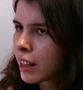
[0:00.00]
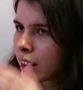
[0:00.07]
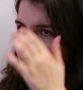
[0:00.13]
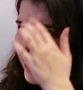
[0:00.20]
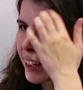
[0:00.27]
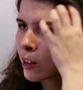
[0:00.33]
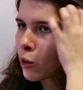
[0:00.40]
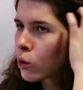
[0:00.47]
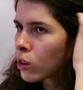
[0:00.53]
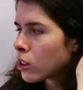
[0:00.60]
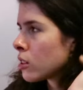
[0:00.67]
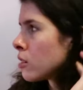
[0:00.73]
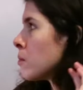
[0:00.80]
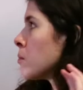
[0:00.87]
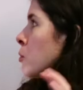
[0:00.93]
Like, in
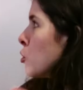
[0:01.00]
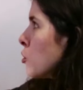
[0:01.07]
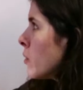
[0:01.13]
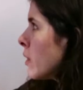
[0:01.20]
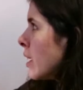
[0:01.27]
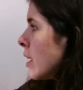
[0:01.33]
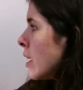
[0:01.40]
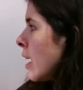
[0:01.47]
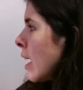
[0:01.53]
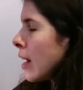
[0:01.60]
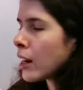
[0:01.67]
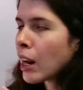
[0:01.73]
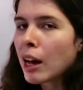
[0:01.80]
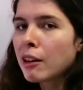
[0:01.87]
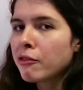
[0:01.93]
order to move it
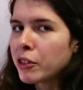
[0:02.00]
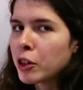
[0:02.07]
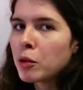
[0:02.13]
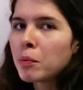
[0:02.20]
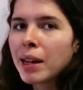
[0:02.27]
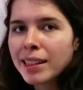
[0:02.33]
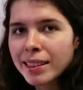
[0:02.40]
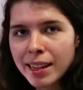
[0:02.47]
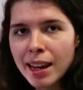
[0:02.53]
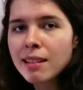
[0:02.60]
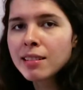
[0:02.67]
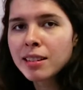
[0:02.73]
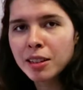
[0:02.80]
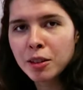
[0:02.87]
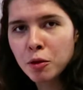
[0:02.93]
and not feel my
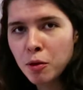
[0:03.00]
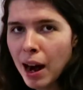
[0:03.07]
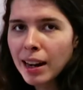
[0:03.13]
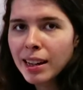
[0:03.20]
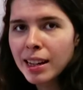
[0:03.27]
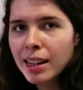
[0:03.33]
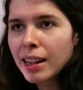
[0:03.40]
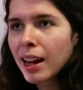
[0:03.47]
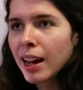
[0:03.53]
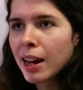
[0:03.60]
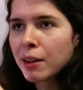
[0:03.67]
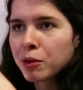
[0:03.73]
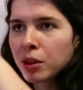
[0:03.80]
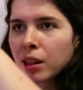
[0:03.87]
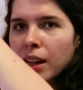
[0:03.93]
desk cracking, I have to